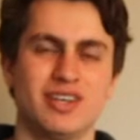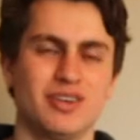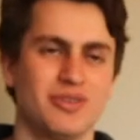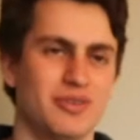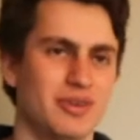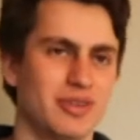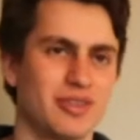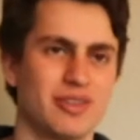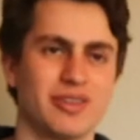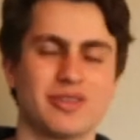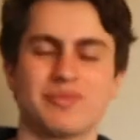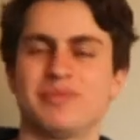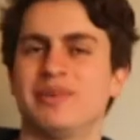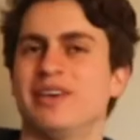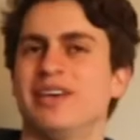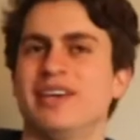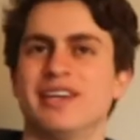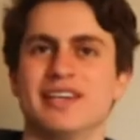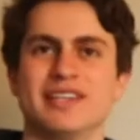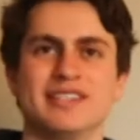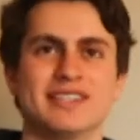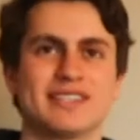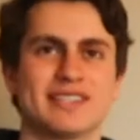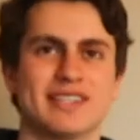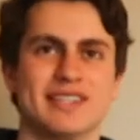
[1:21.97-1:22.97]
with the
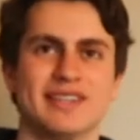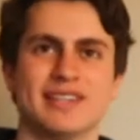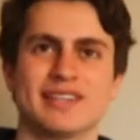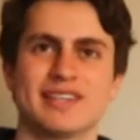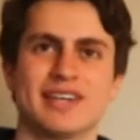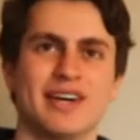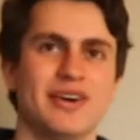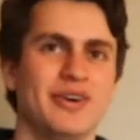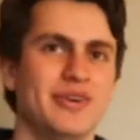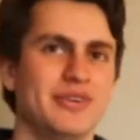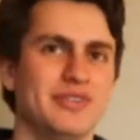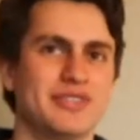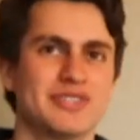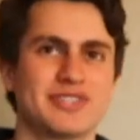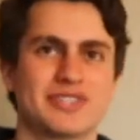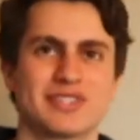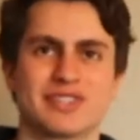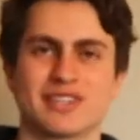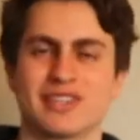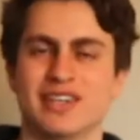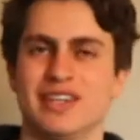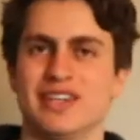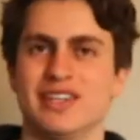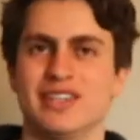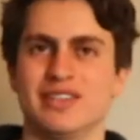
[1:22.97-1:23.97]
pigs and the goats,
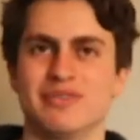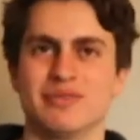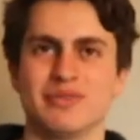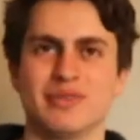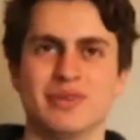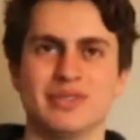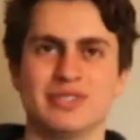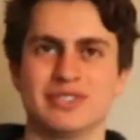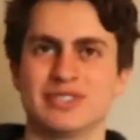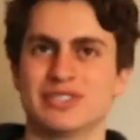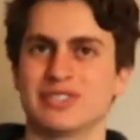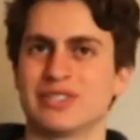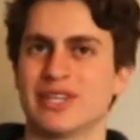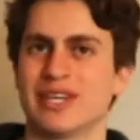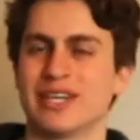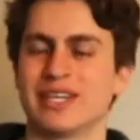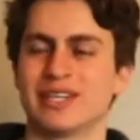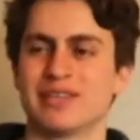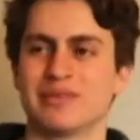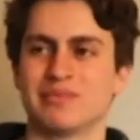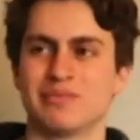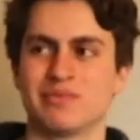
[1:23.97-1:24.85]
and it was just like,